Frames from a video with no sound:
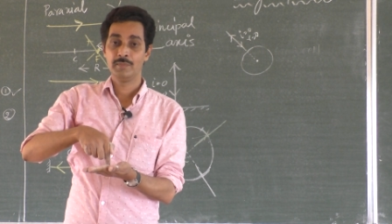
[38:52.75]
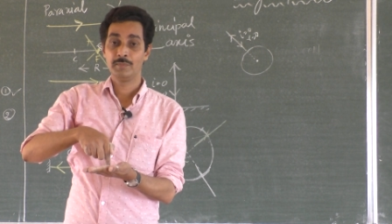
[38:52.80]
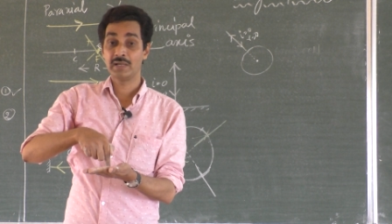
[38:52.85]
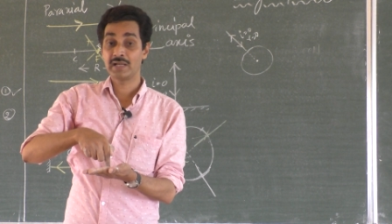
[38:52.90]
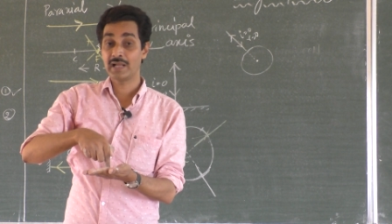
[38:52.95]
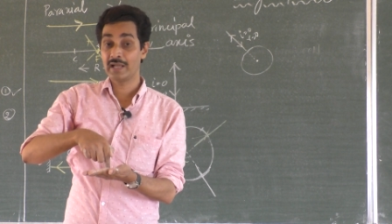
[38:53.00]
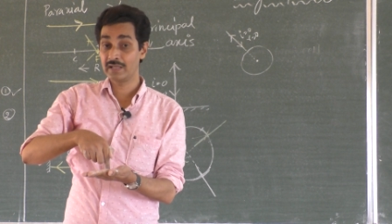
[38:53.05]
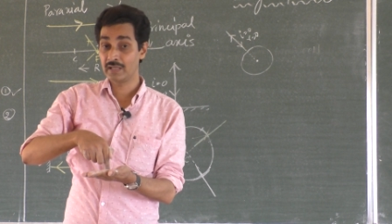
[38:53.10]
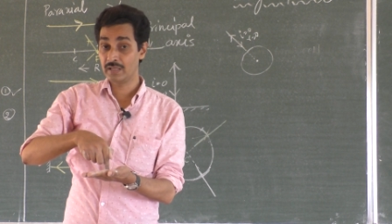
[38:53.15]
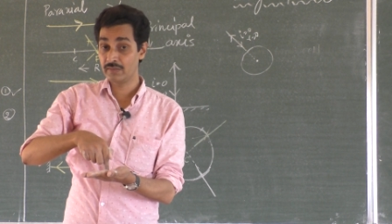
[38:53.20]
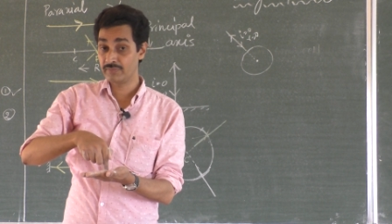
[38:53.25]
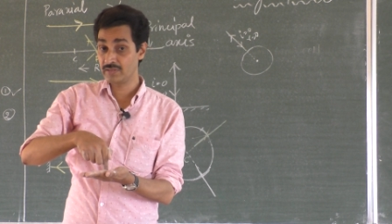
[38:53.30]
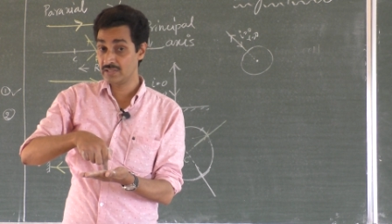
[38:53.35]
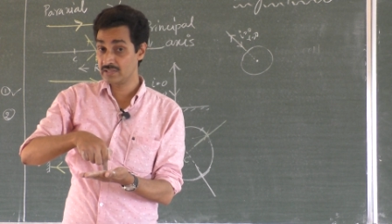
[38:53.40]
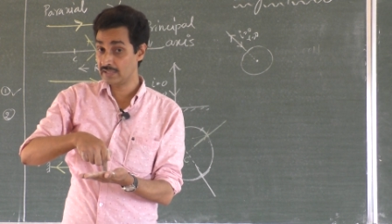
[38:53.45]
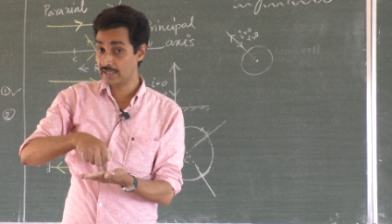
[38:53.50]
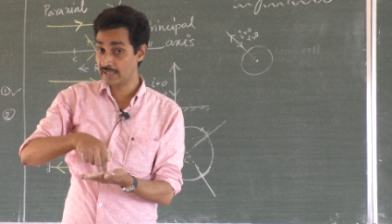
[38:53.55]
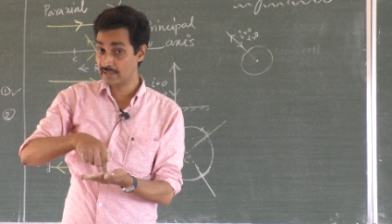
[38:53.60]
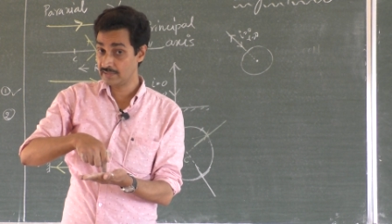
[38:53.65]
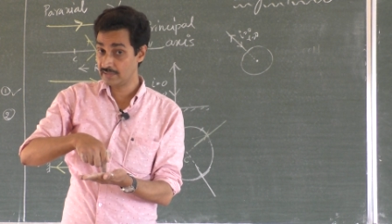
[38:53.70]
but angle of
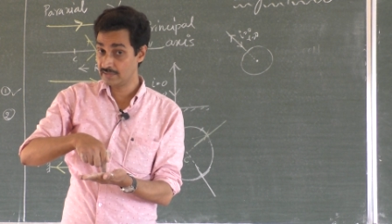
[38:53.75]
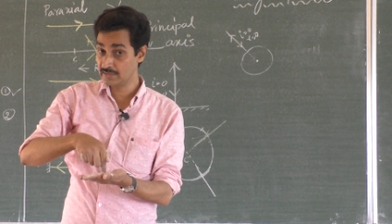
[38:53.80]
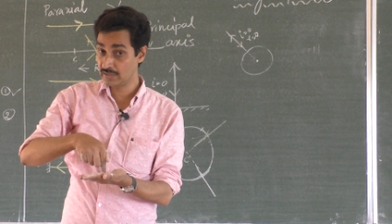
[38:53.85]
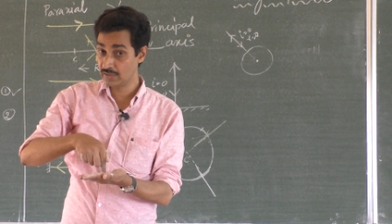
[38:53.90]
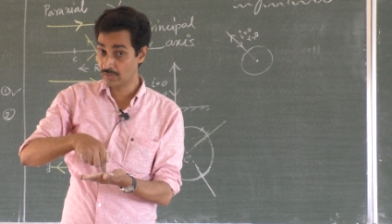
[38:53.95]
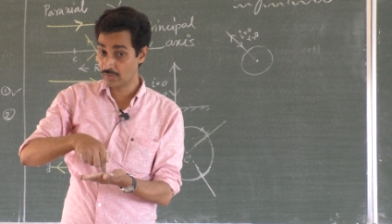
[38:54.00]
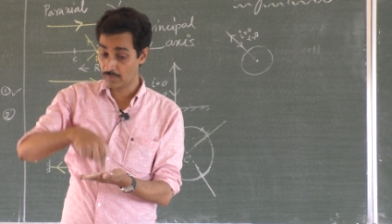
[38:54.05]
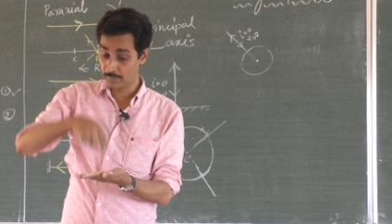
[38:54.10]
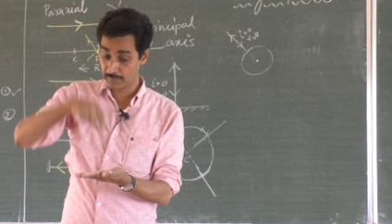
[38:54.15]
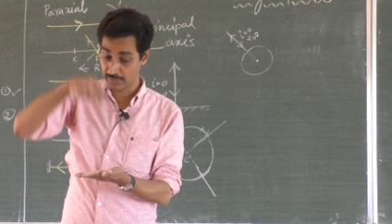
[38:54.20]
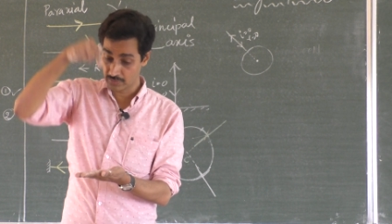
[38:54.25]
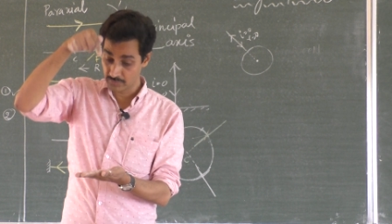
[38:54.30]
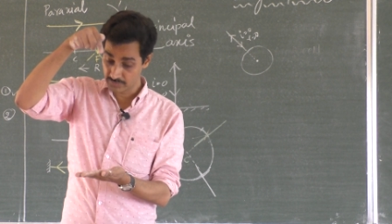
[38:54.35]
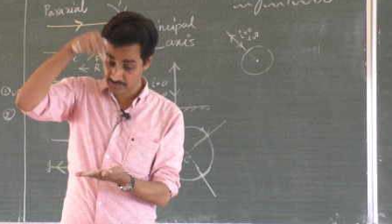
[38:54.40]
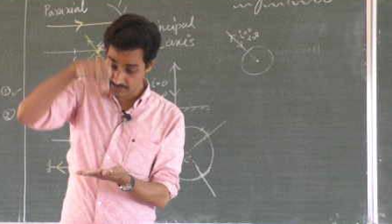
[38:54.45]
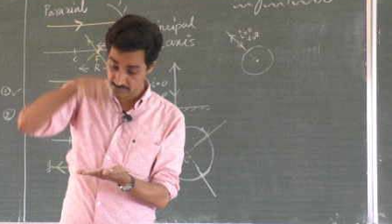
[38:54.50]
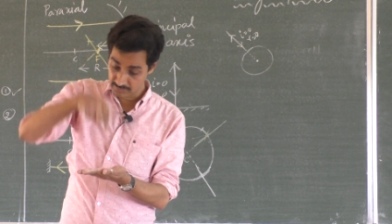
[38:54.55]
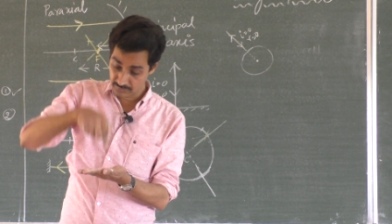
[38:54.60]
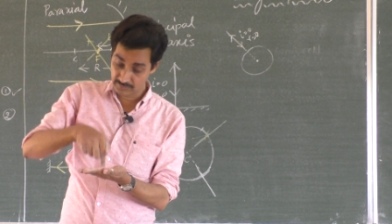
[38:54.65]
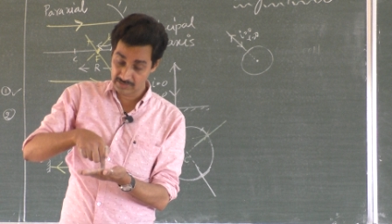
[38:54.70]
incidence is 0 because
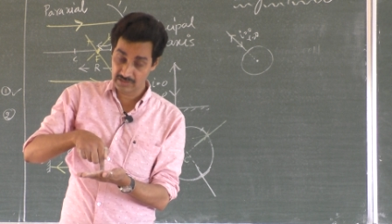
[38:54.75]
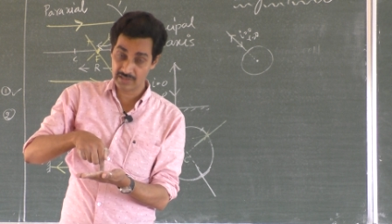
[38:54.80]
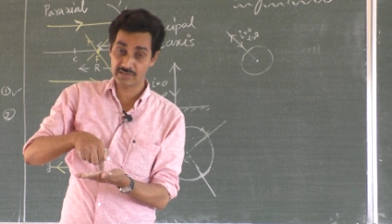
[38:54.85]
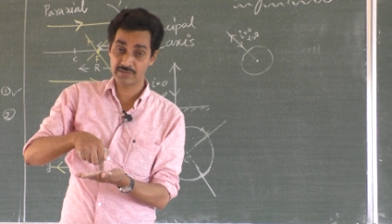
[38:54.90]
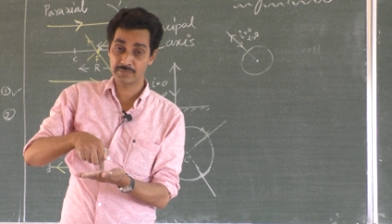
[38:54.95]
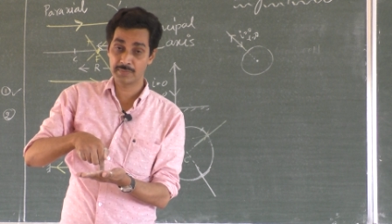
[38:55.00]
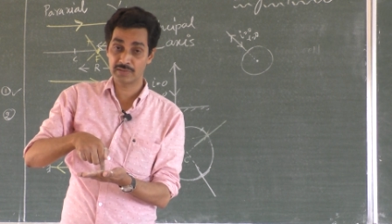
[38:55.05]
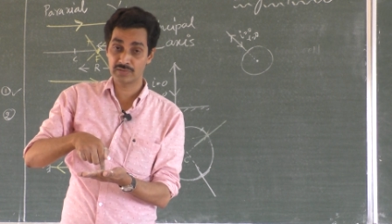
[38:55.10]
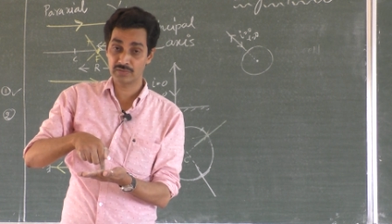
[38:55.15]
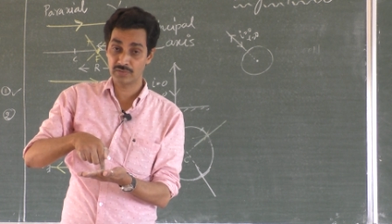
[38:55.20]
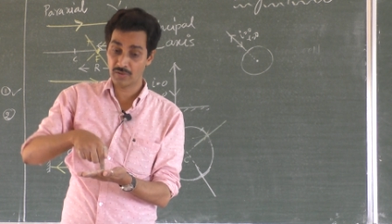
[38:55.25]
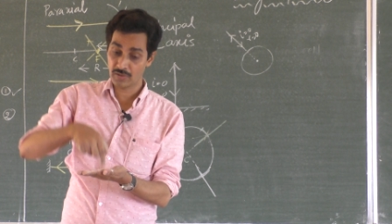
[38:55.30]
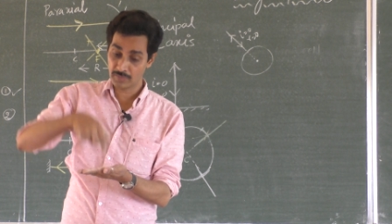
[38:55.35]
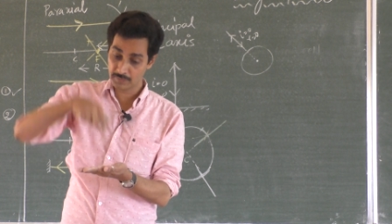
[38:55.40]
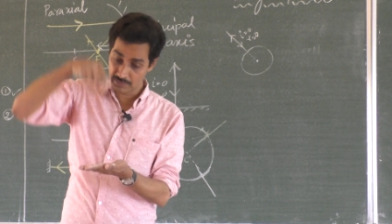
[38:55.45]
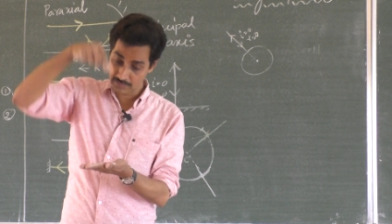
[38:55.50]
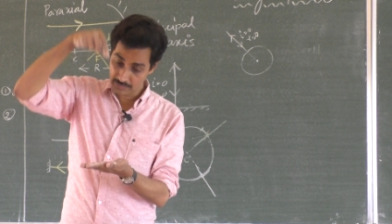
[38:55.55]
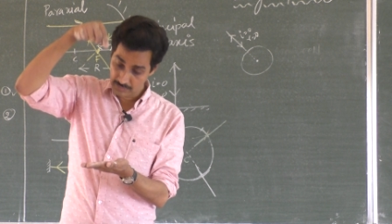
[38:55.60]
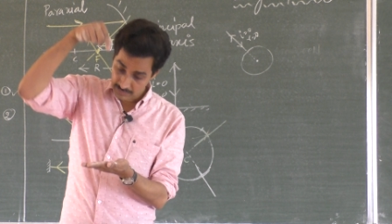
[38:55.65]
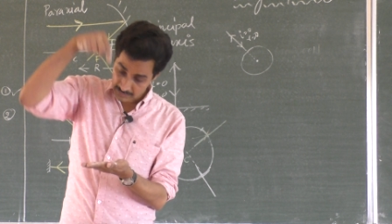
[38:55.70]
it is with respect to
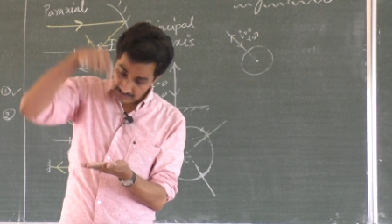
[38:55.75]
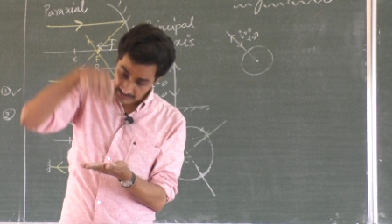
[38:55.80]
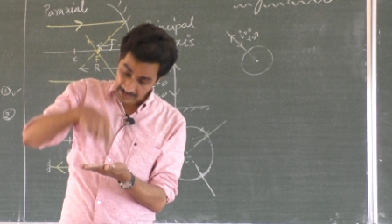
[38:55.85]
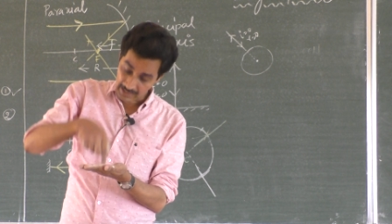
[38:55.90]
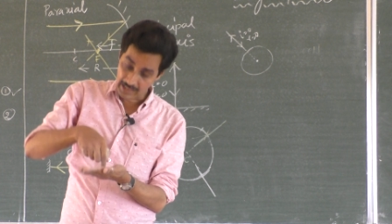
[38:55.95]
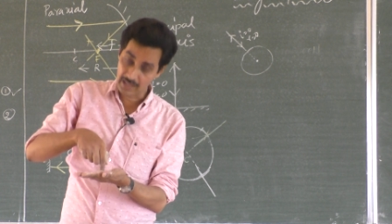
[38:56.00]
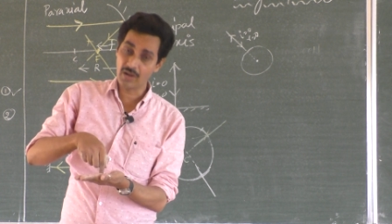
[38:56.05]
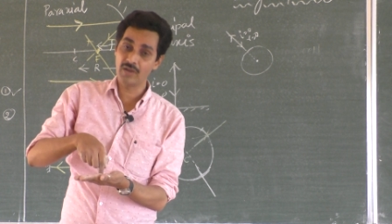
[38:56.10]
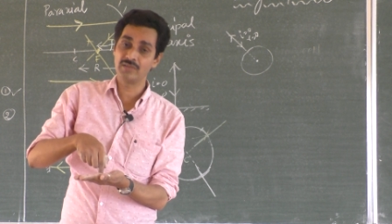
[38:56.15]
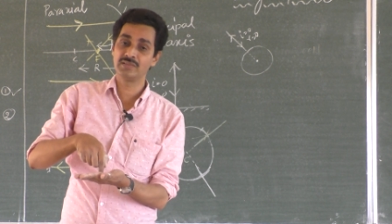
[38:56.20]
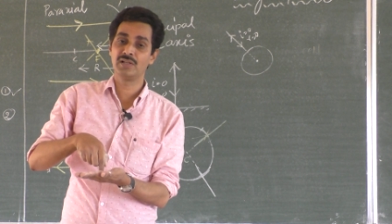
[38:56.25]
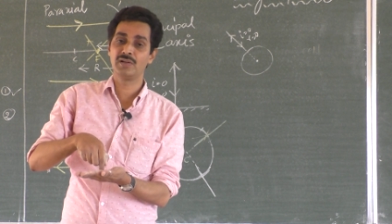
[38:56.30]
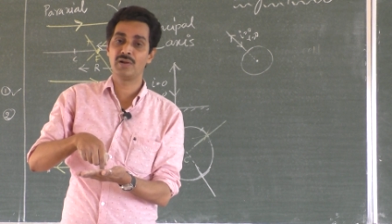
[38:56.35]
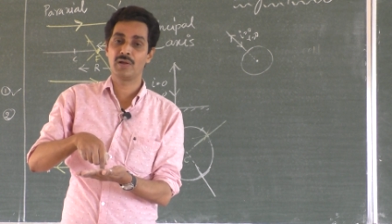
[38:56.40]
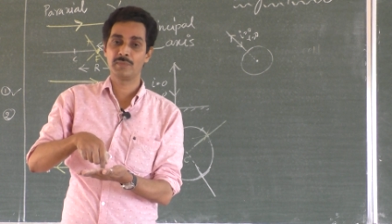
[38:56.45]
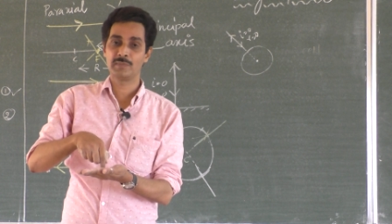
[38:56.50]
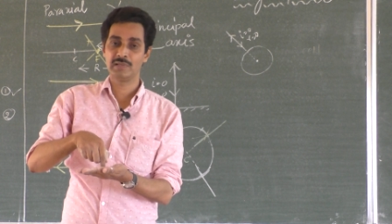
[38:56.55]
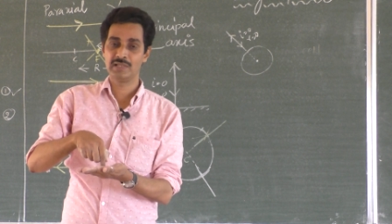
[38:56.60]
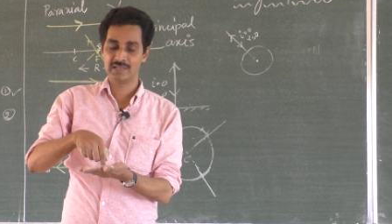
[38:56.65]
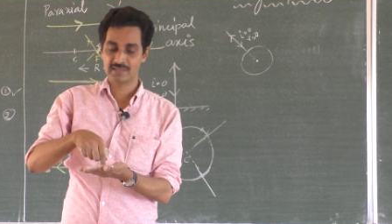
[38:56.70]
normal along the
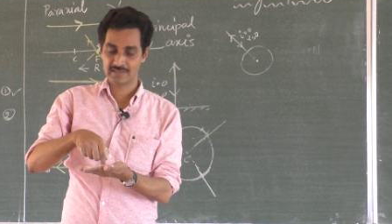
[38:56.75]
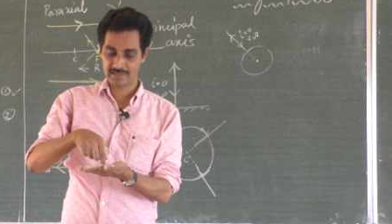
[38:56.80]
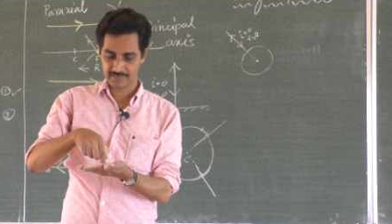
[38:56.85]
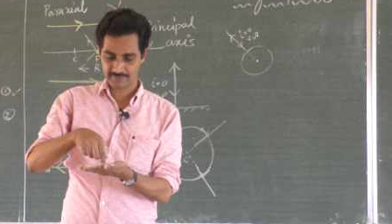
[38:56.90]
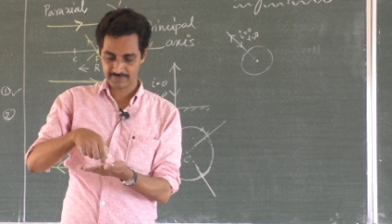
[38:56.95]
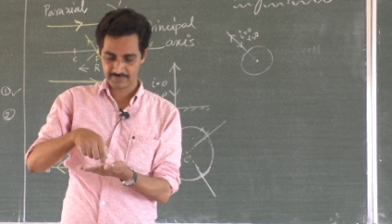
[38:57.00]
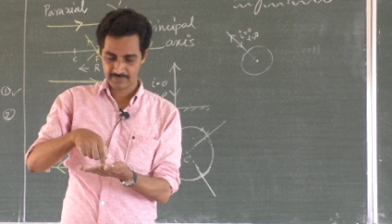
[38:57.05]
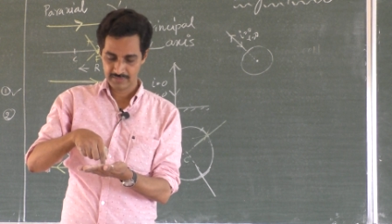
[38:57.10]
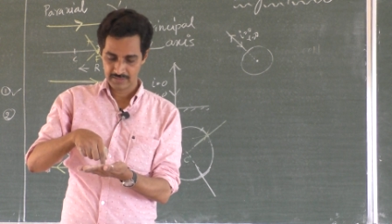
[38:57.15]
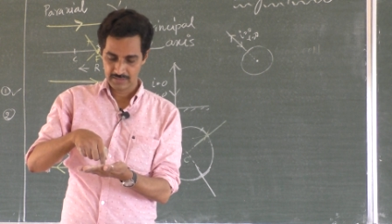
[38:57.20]
normal itself.